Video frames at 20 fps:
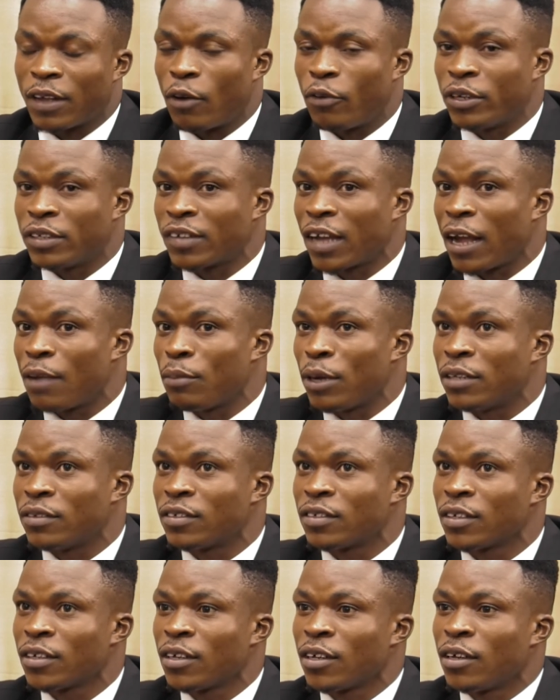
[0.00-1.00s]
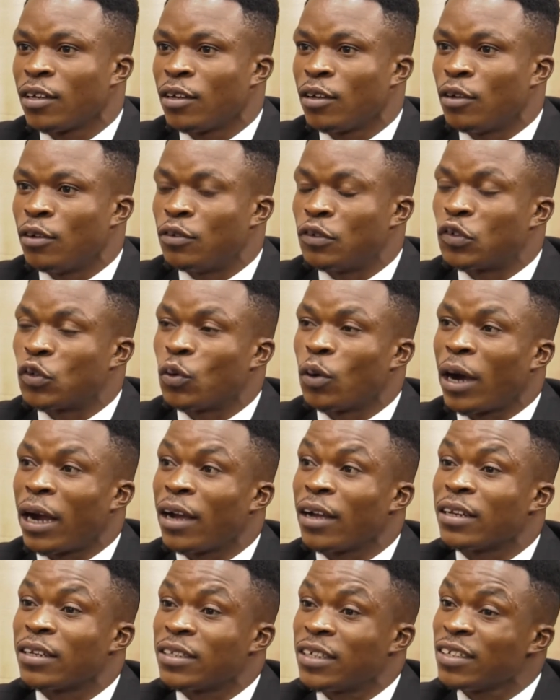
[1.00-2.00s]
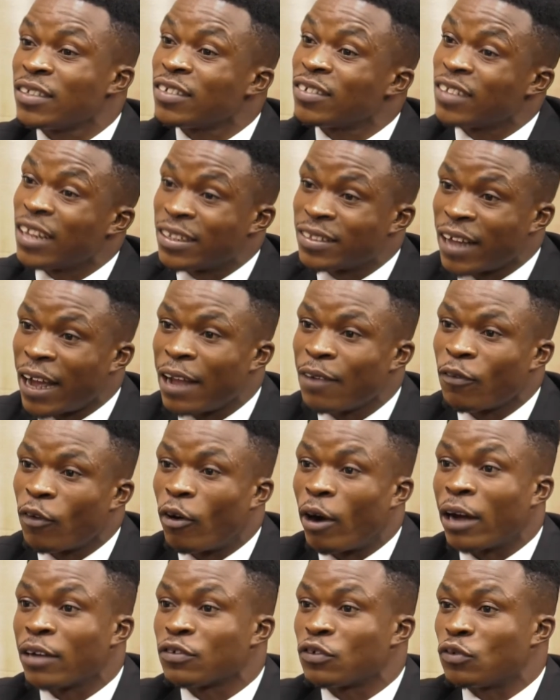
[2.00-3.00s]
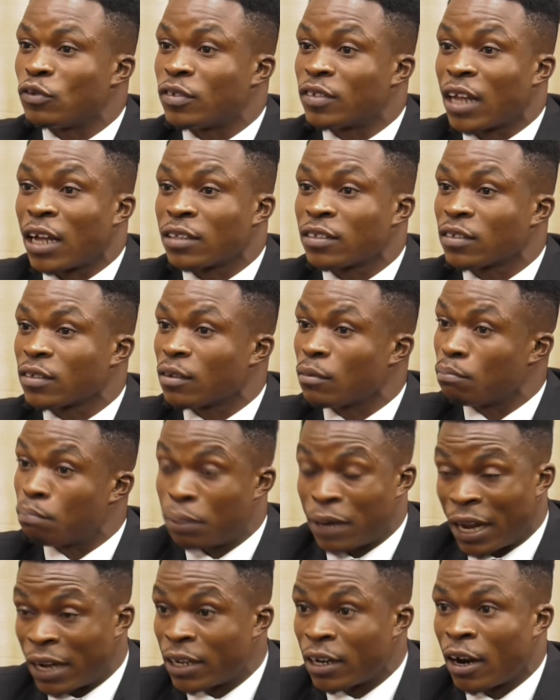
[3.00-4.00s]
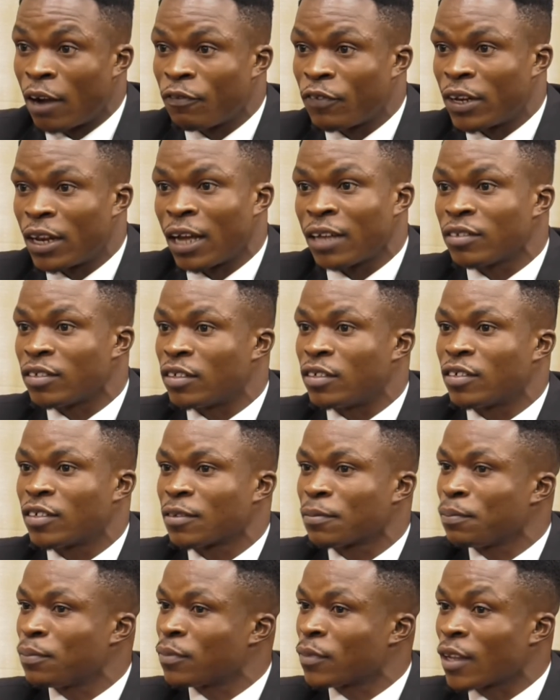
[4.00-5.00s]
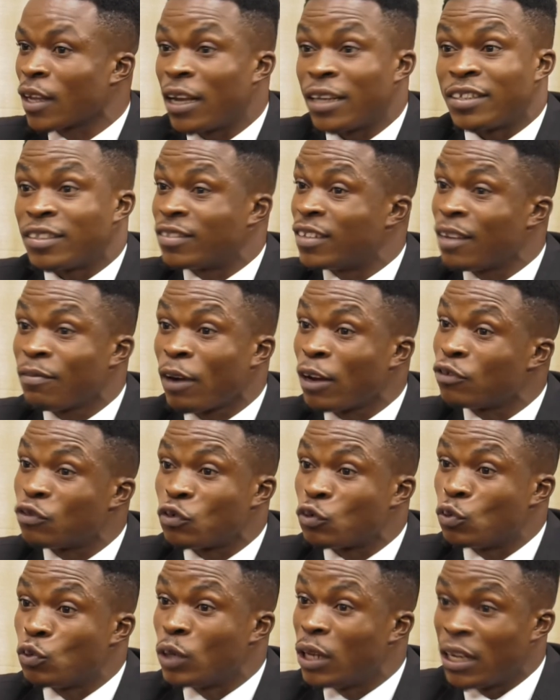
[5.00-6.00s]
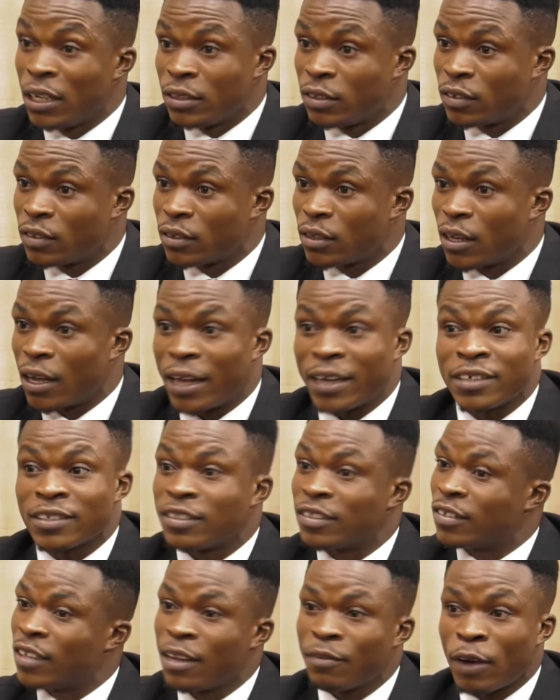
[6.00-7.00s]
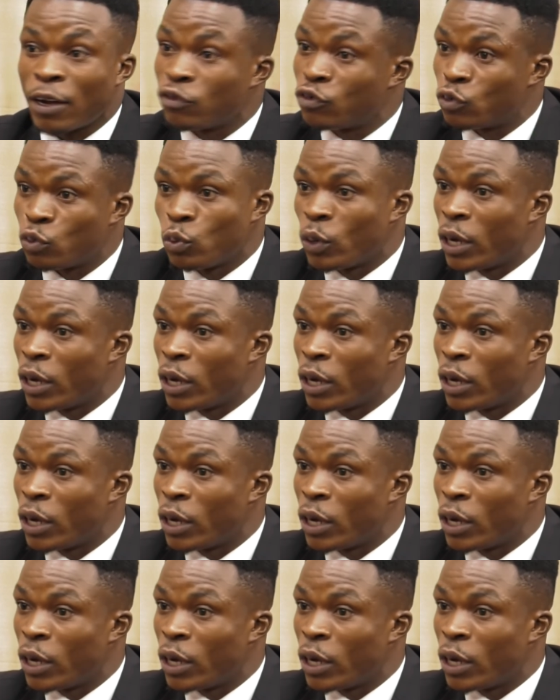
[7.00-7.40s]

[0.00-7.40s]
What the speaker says: retirement. Yeah. So this is the time for us to start planning our finances. It is never too late and it is never too